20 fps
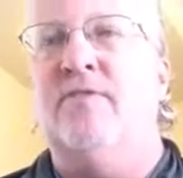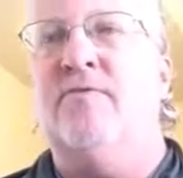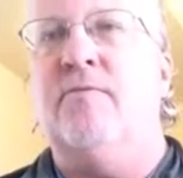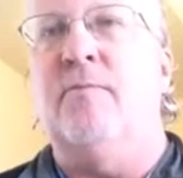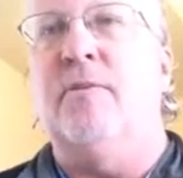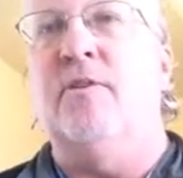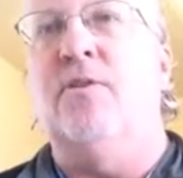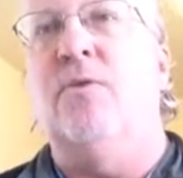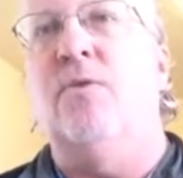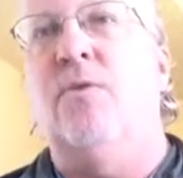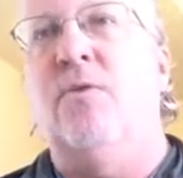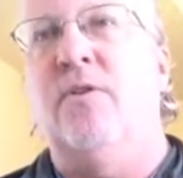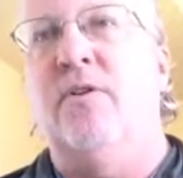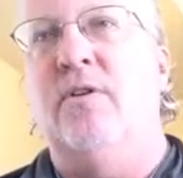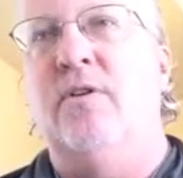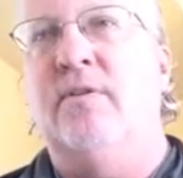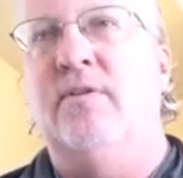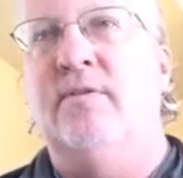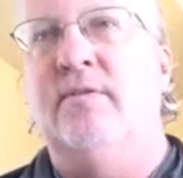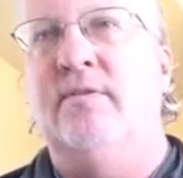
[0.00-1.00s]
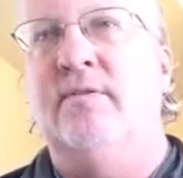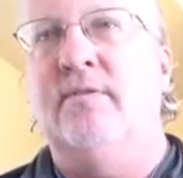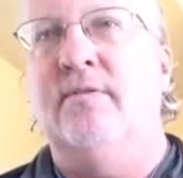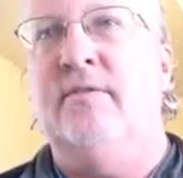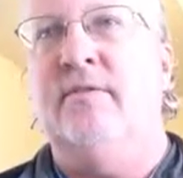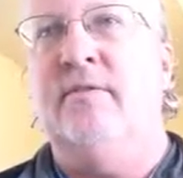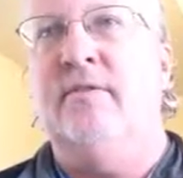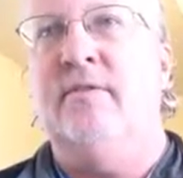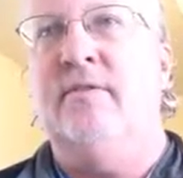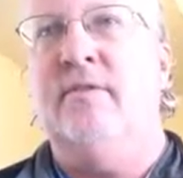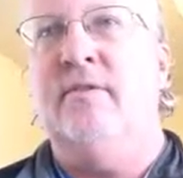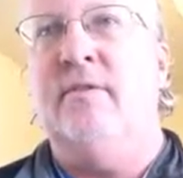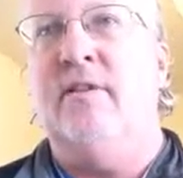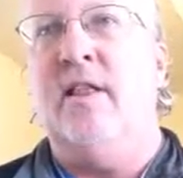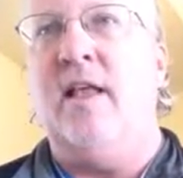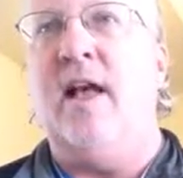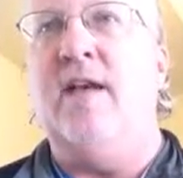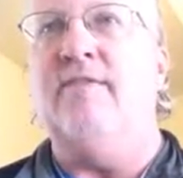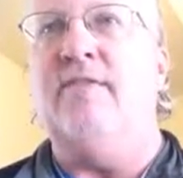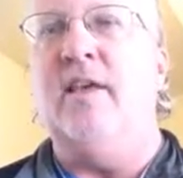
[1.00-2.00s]
from the Lord
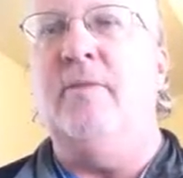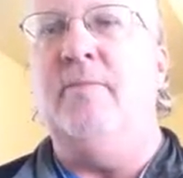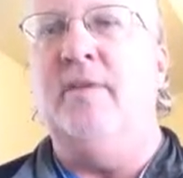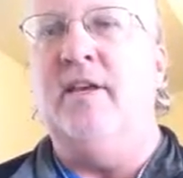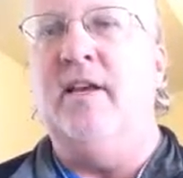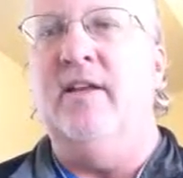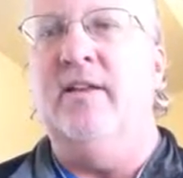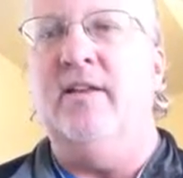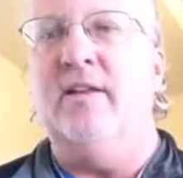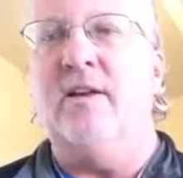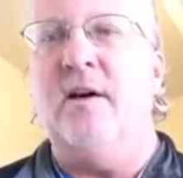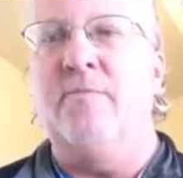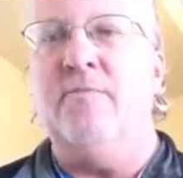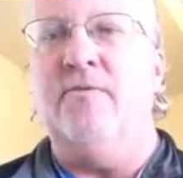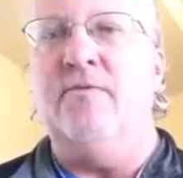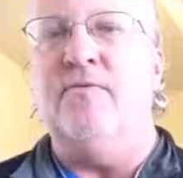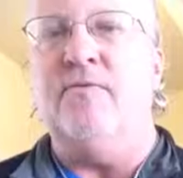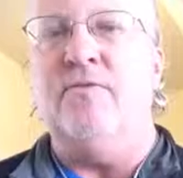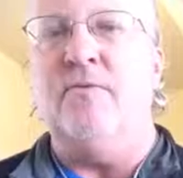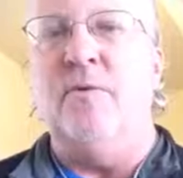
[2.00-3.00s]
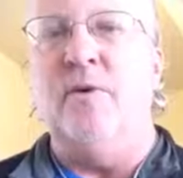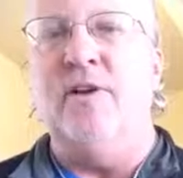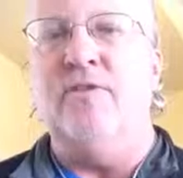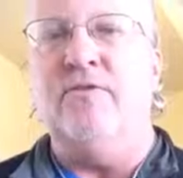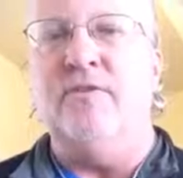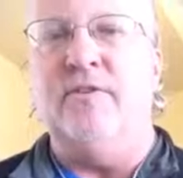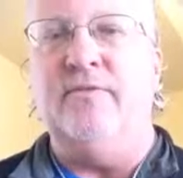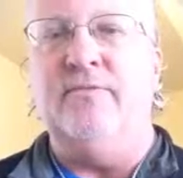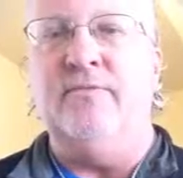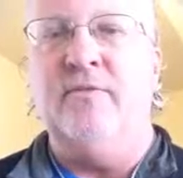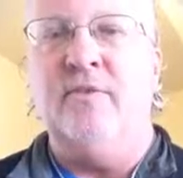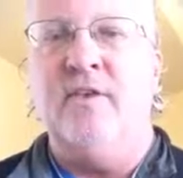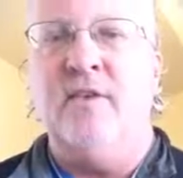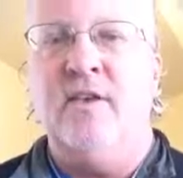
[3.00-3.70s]
as they begin to come to fruition.